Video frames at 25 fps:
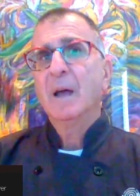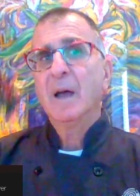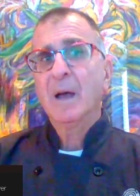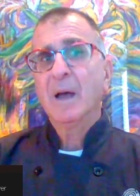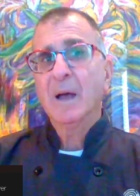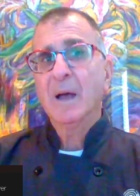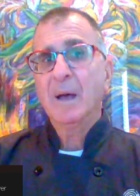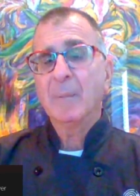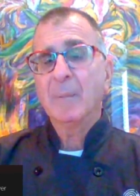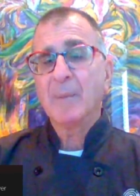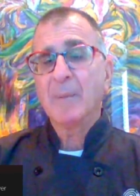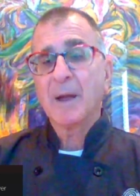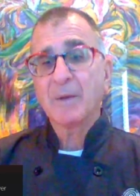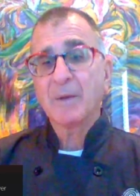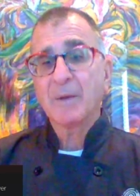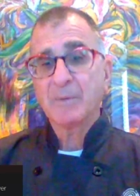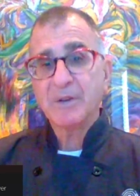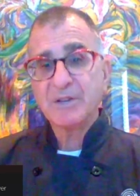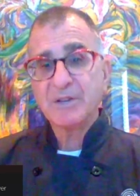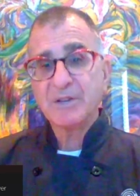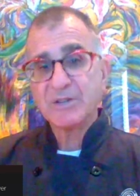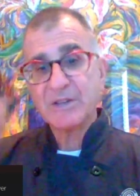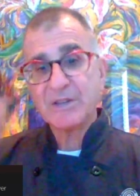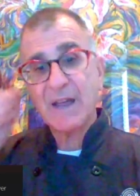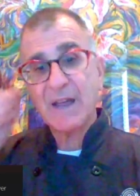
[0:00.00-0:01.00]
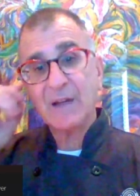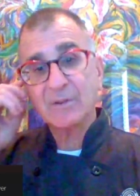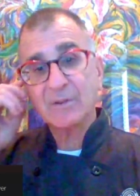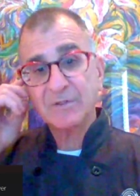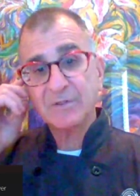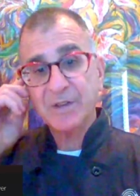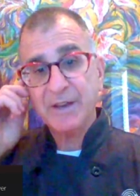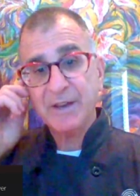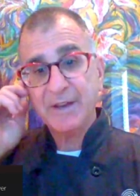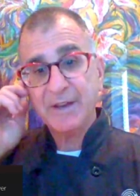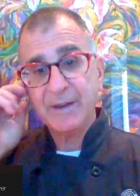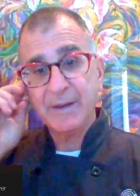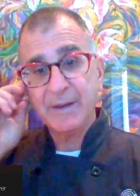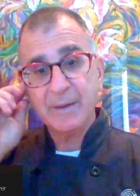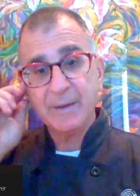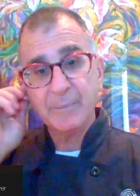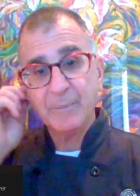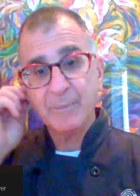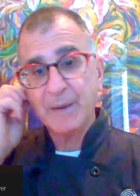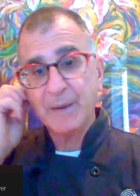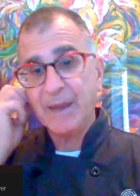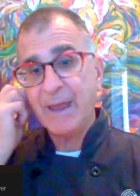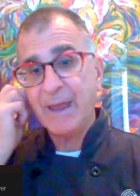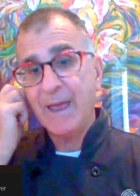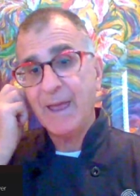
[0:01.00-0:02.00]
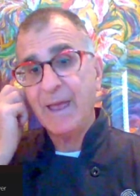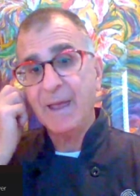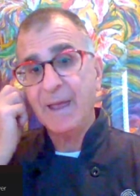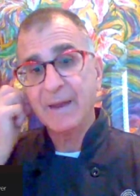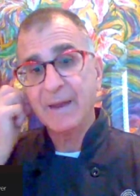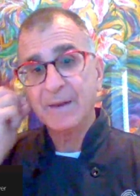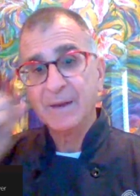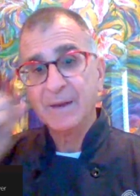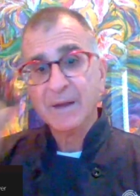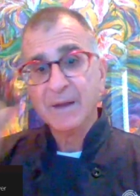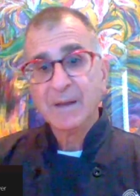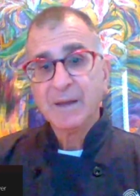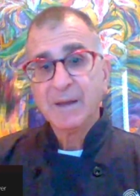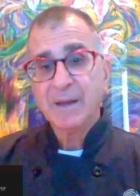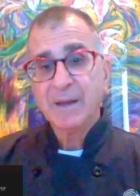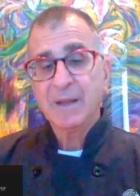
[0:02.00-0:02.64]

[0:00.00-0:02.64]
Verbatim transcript: Um, I reached out to him again